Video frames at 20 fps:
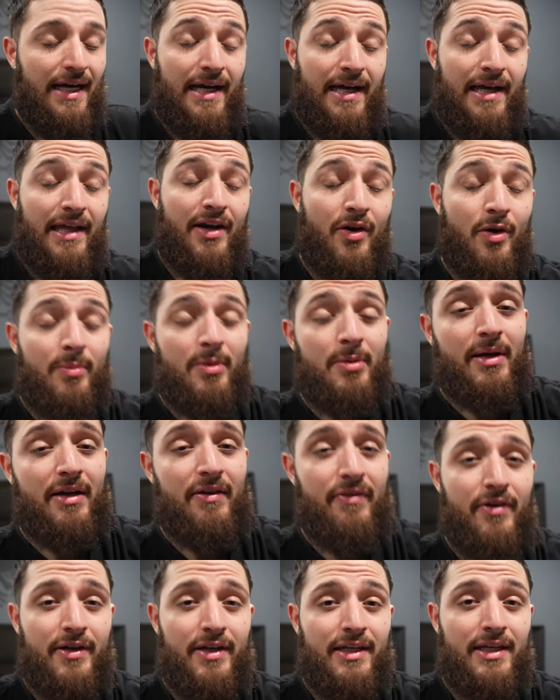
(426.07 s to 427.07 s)
I don't know. I'm in my
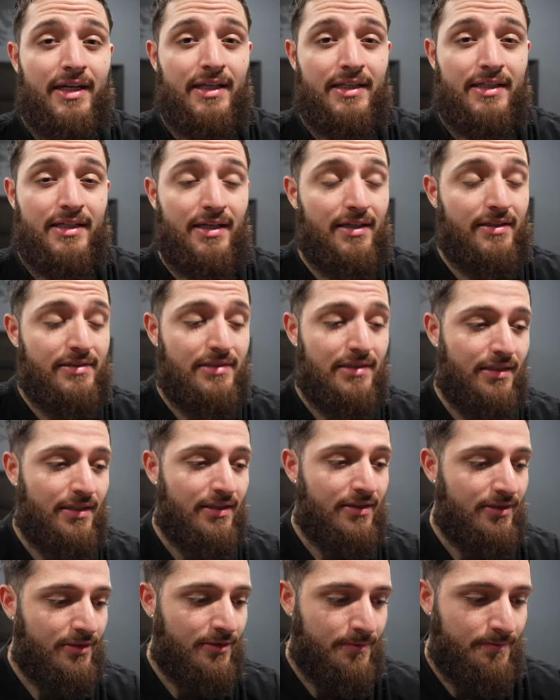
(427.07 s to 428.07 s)
fucking head constantly,
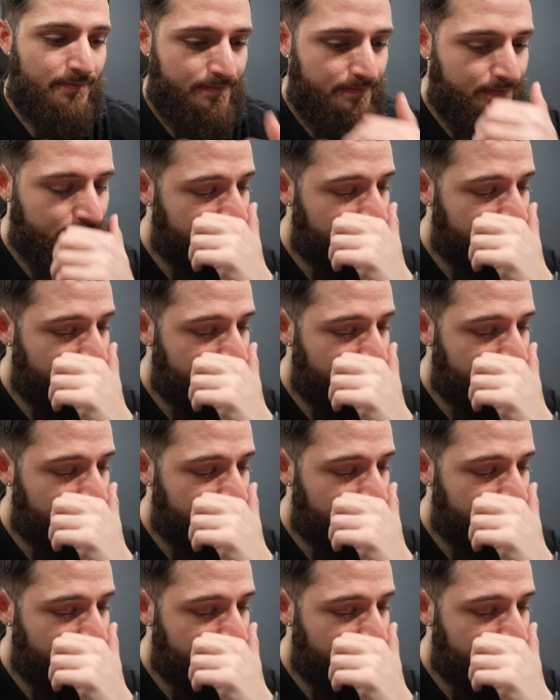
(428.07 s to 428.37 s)
so.